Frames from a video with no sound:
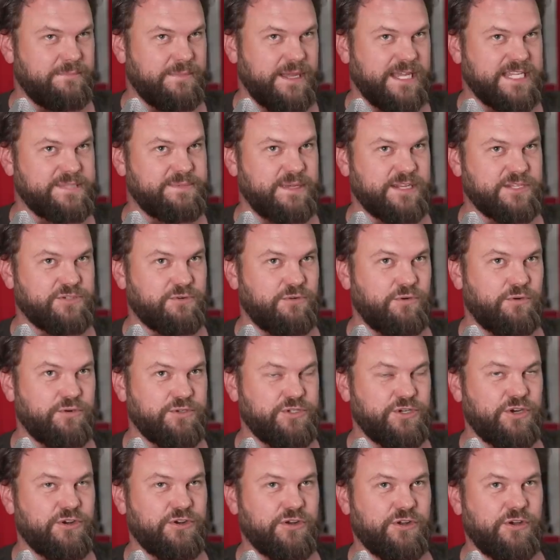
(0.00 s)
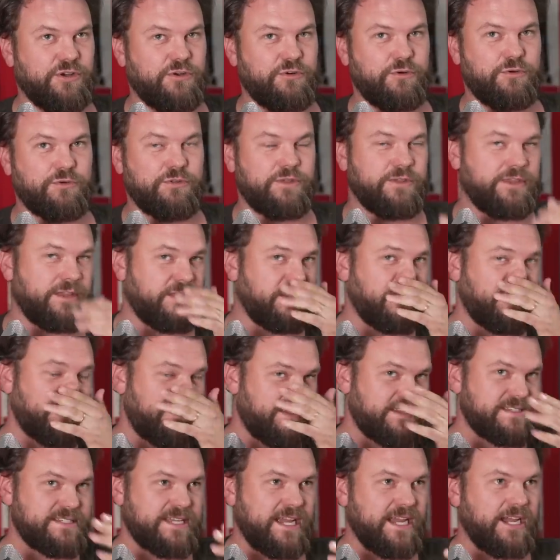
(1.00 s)
aspects or
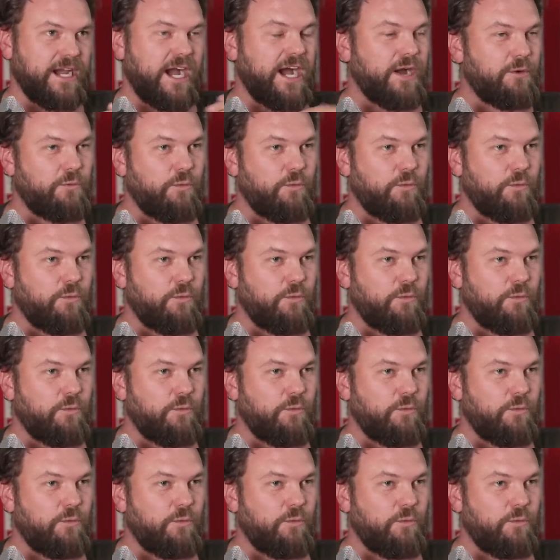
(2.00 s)
they'll say,